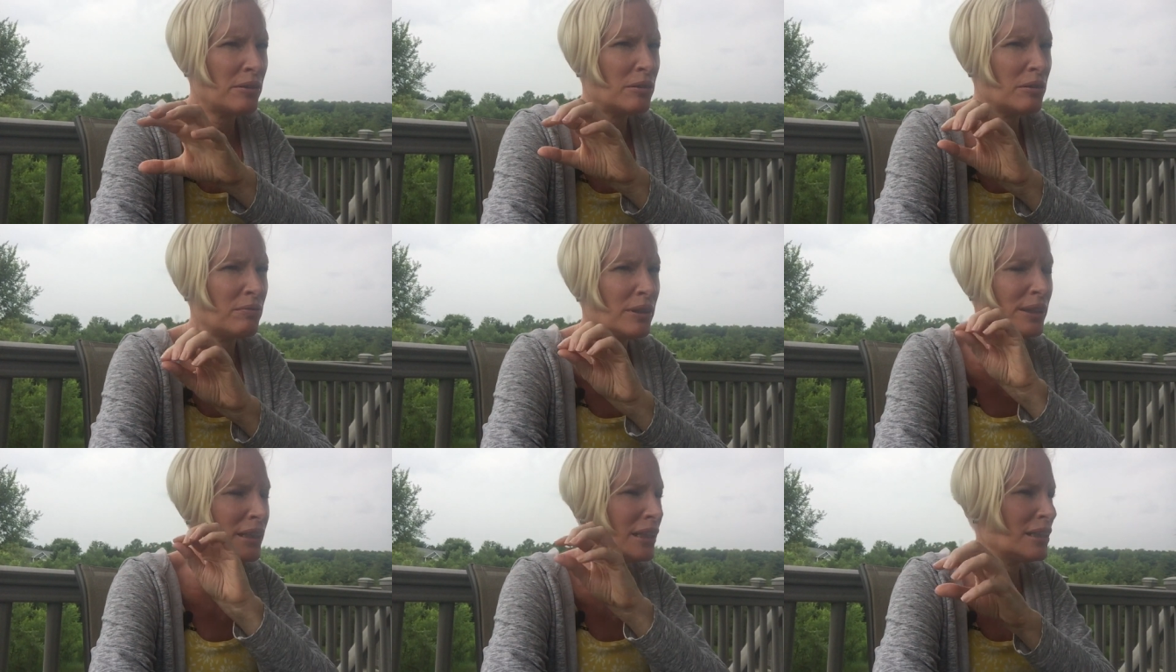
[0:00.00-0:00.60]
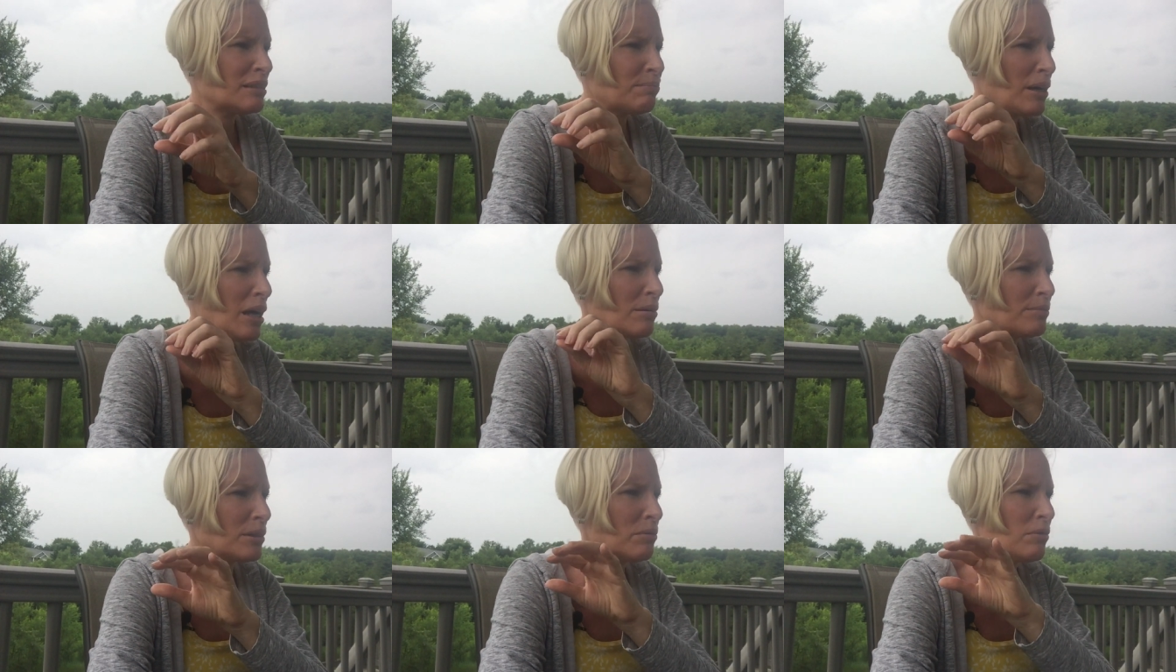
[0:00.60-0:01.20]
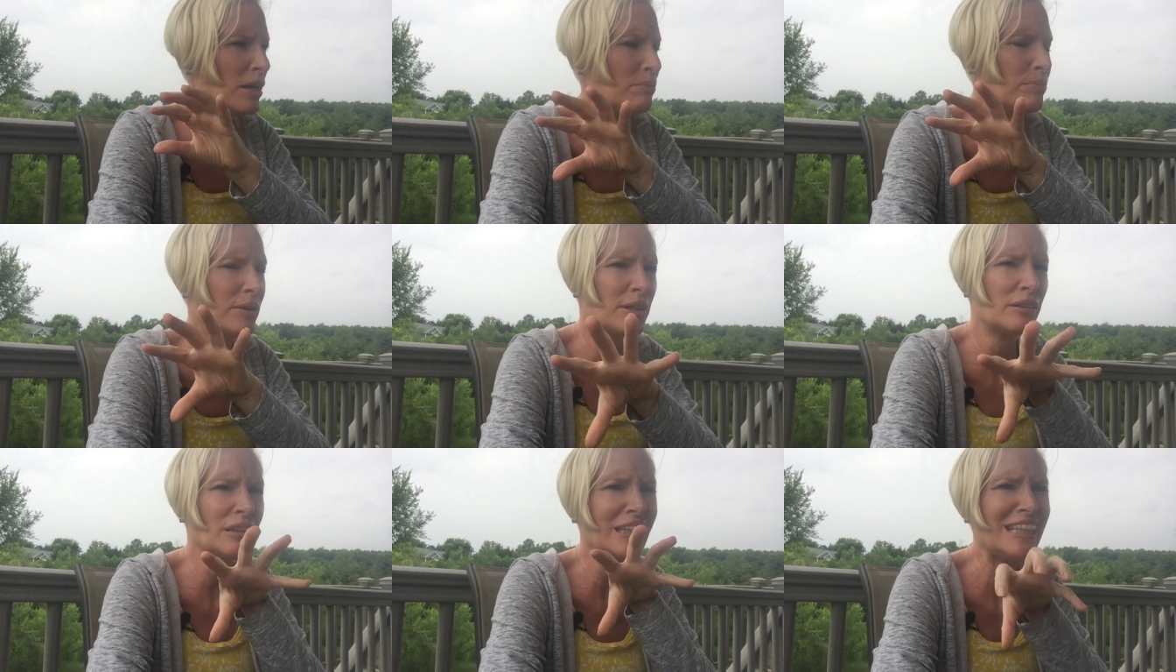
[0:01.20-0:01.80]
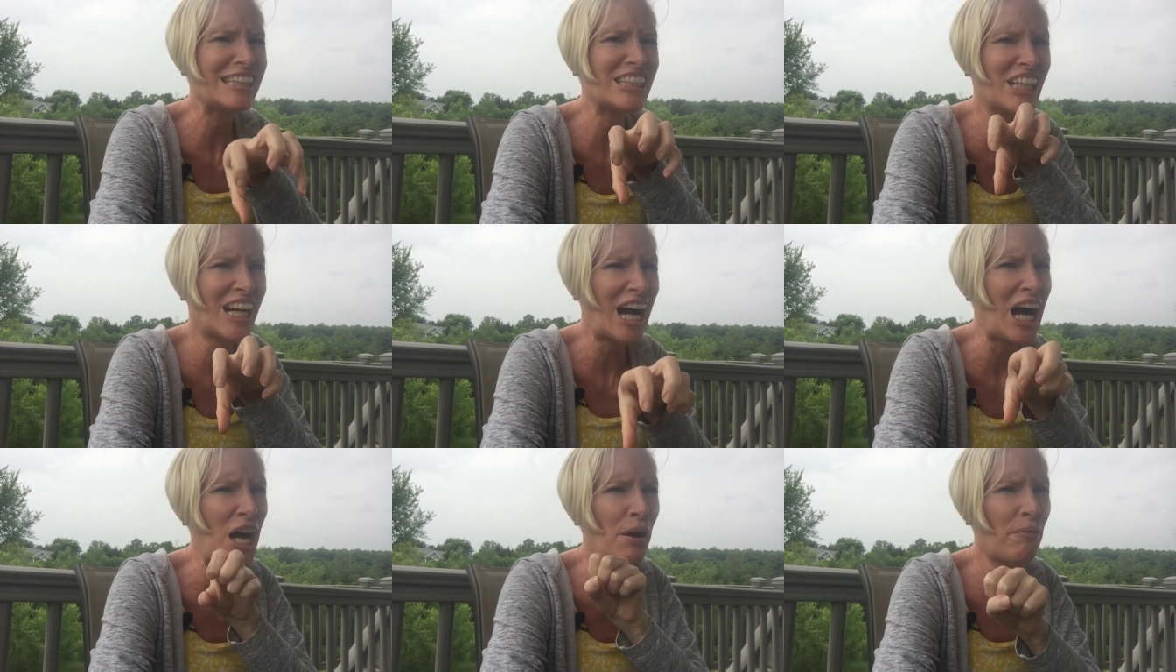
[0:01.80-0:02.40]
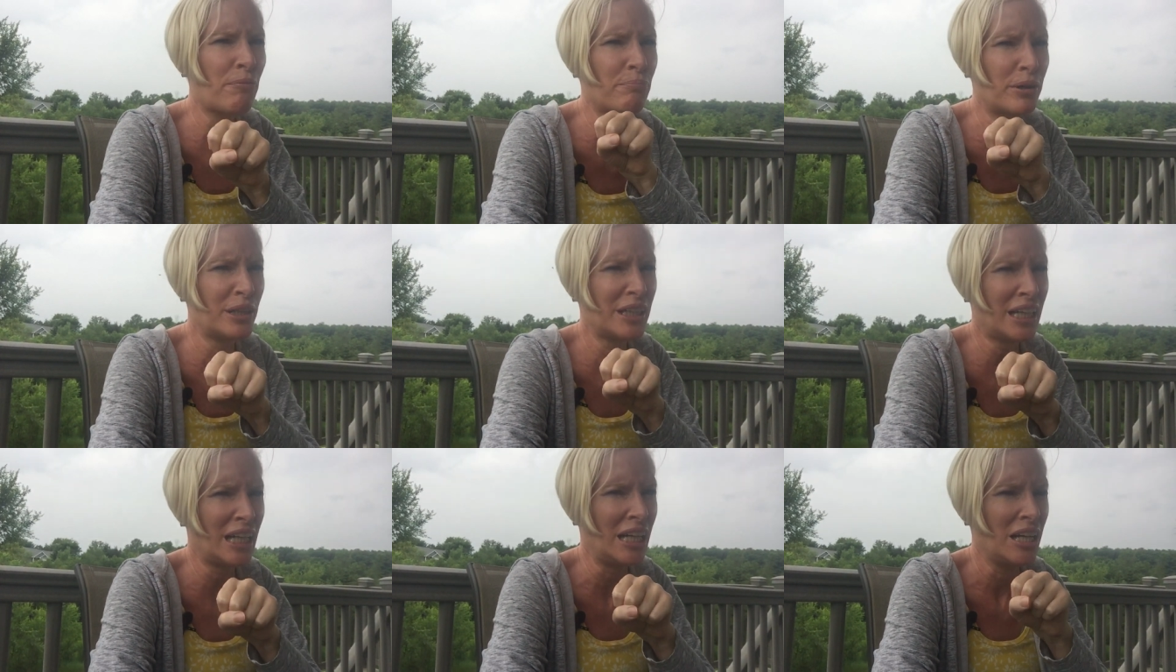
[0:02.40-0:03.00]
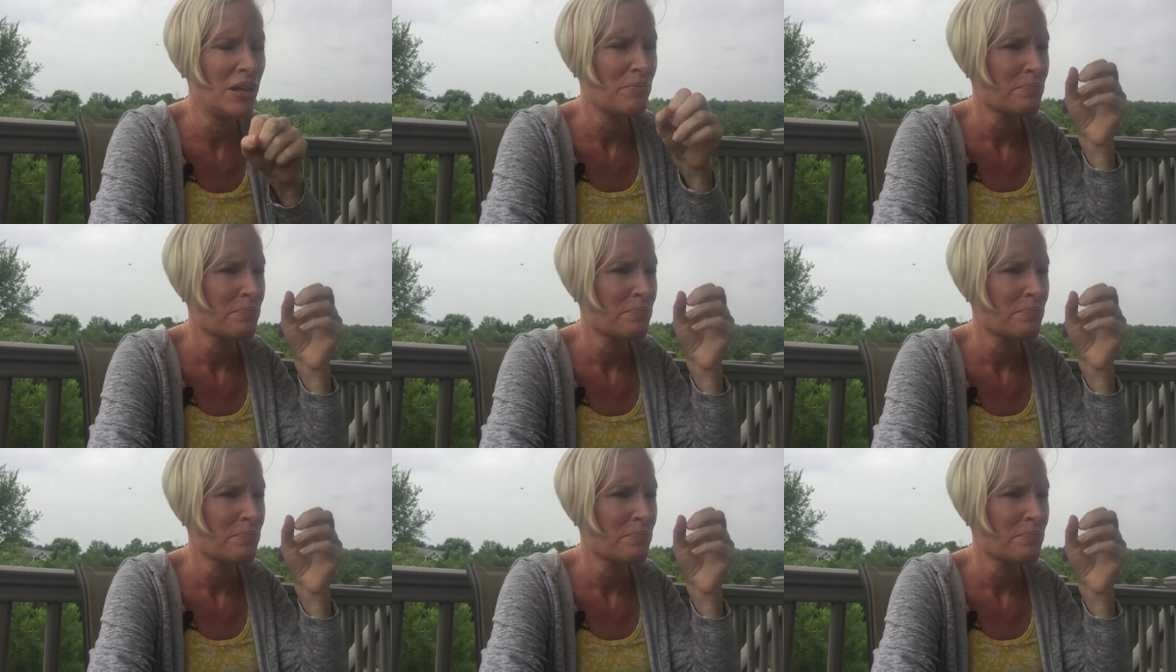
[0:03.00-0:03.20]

I don't know if it's his mom or what, but they're leeching off Brittany